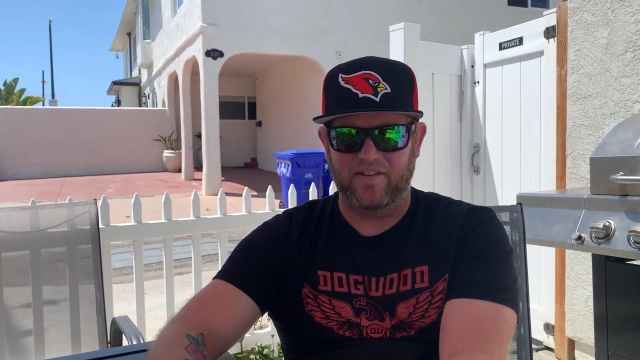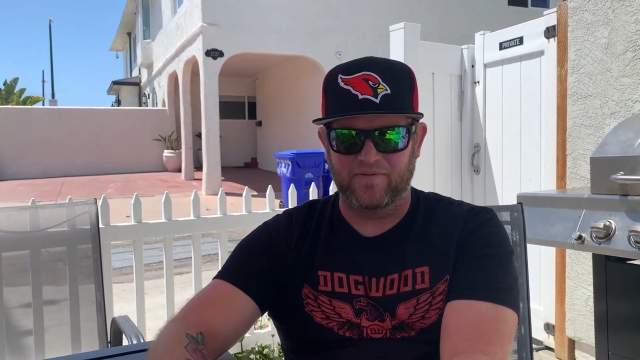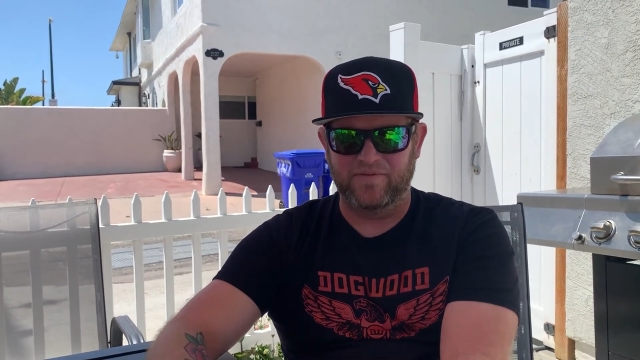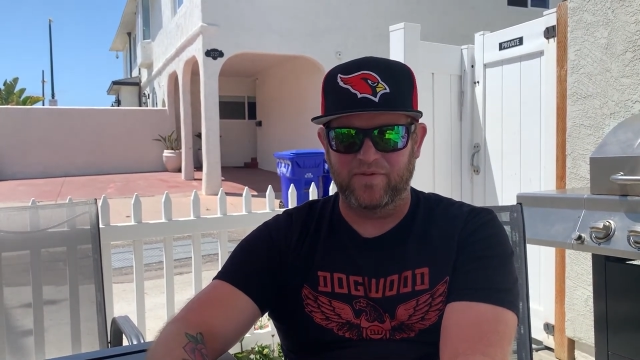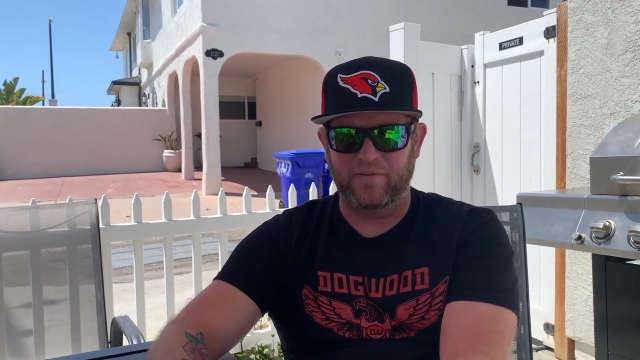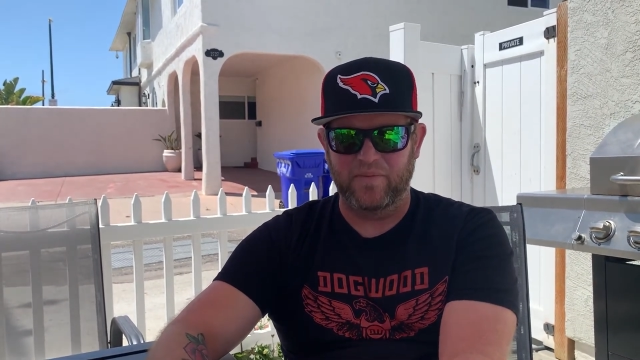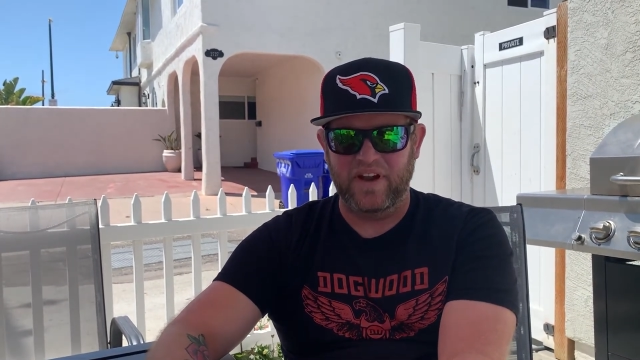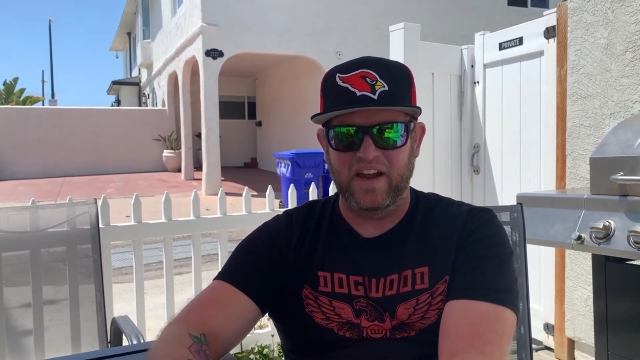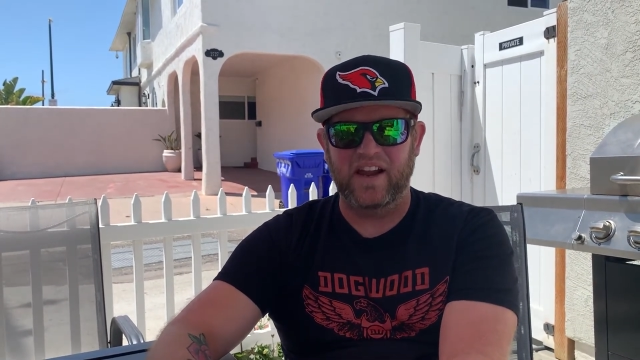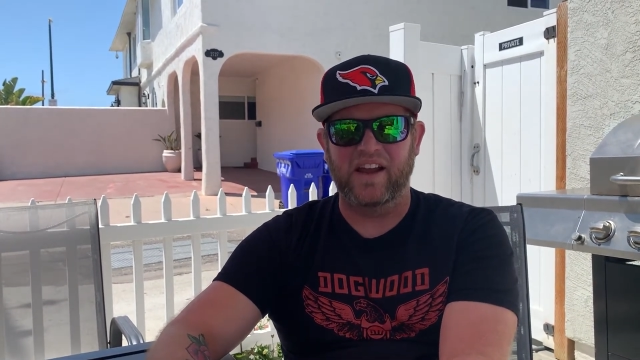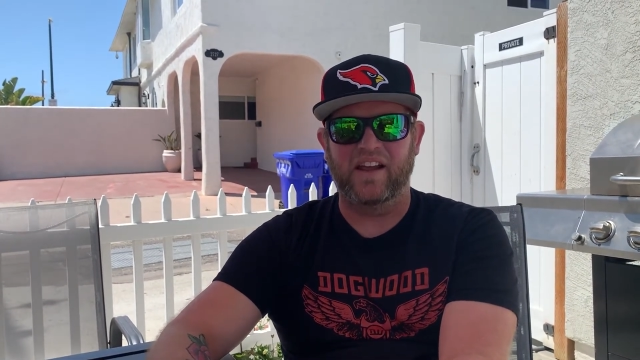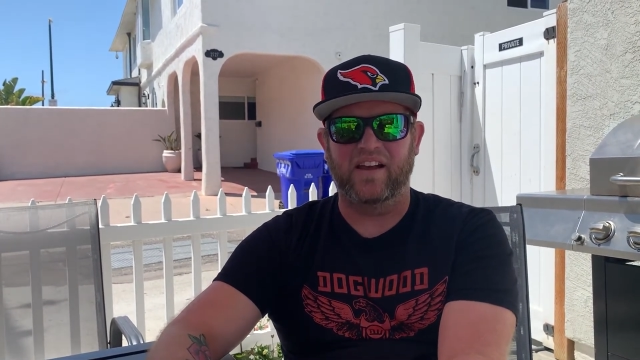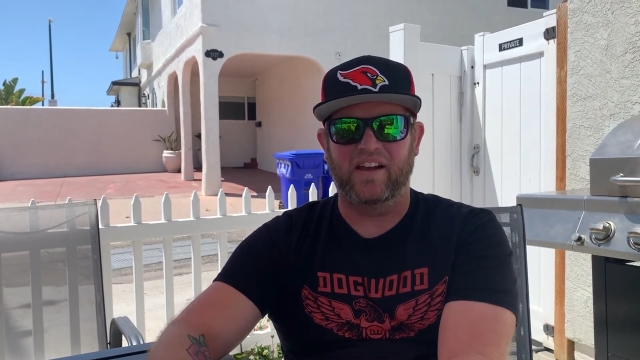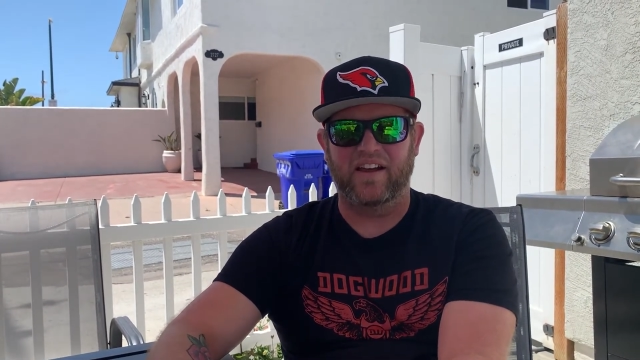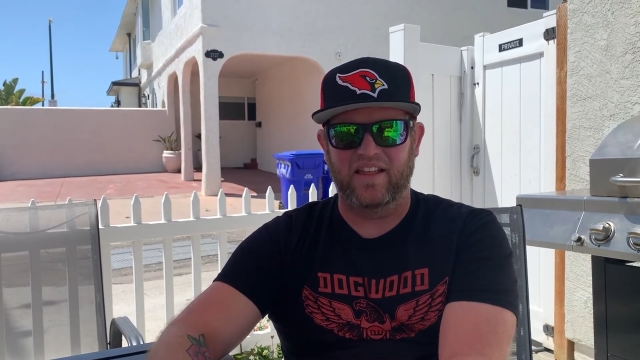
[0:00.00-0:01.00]
for
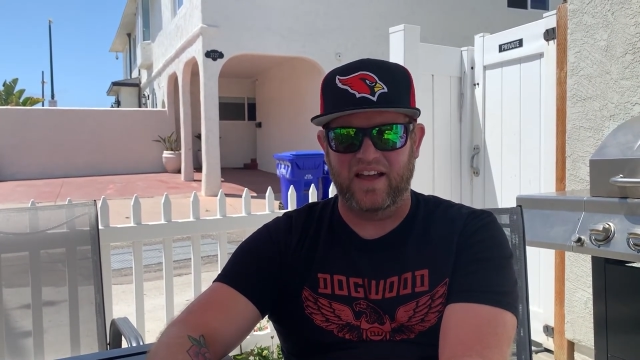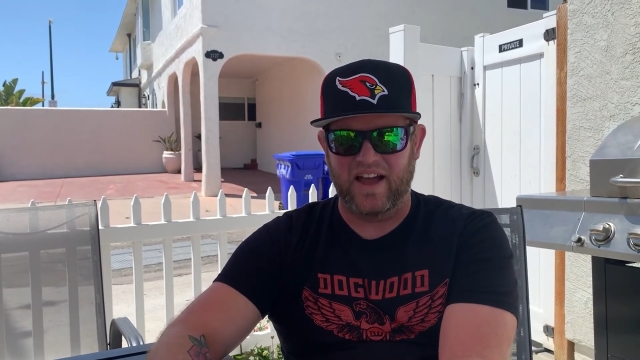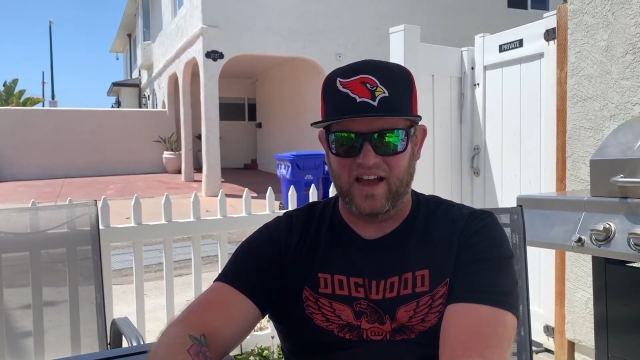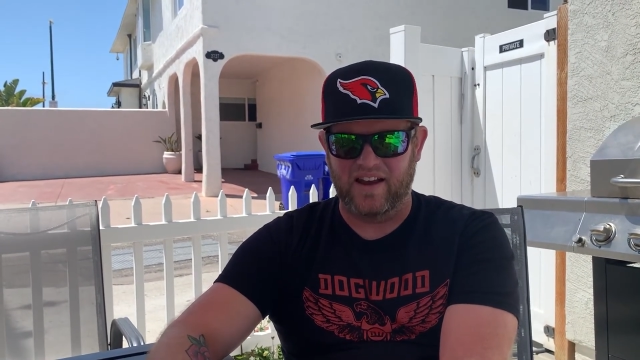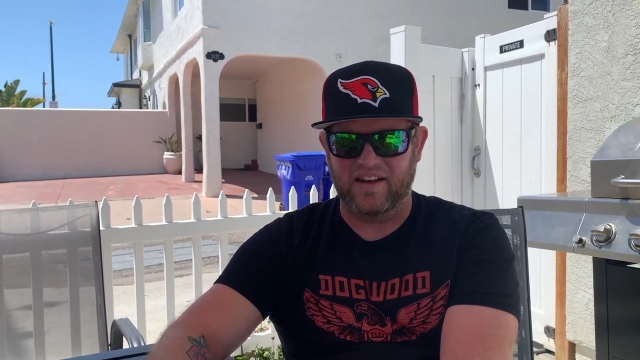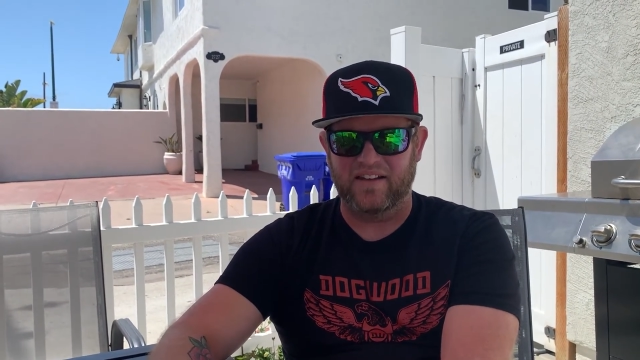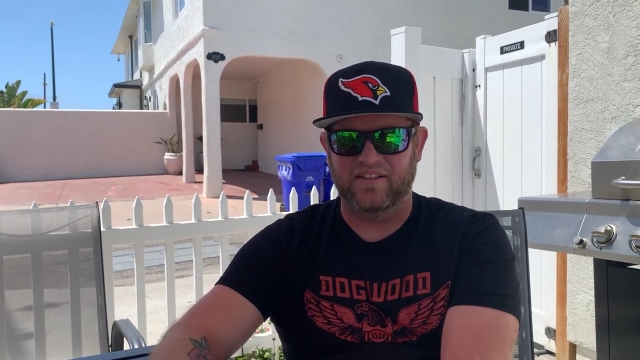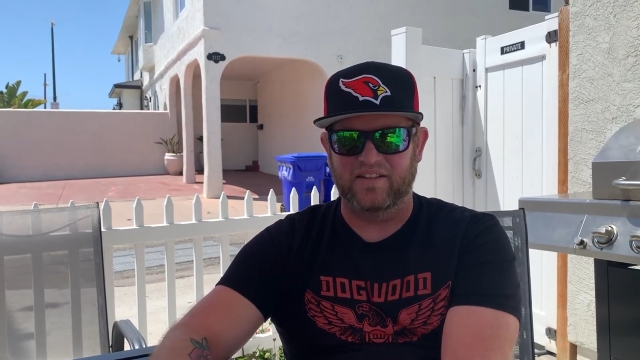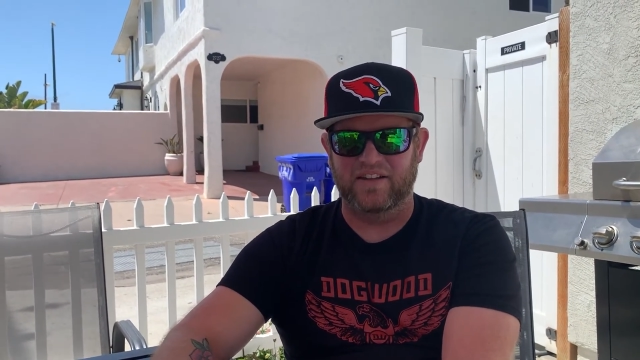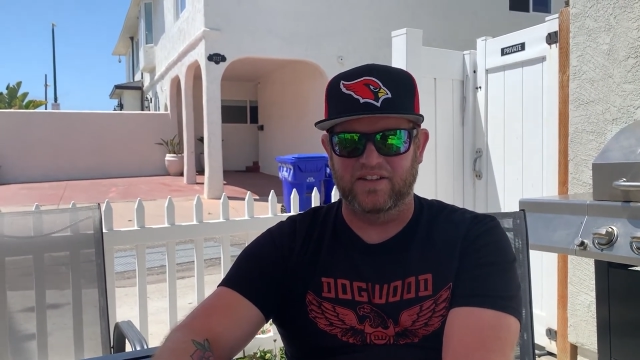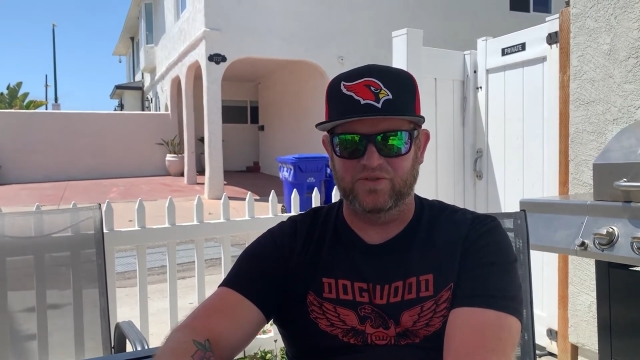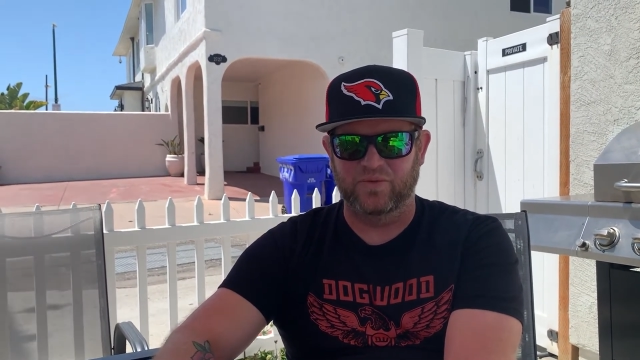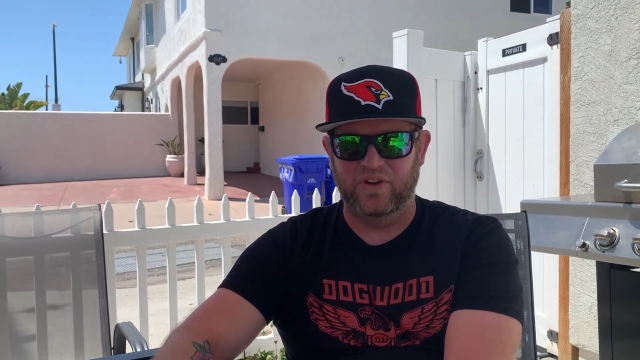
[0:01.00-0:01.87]
me, that is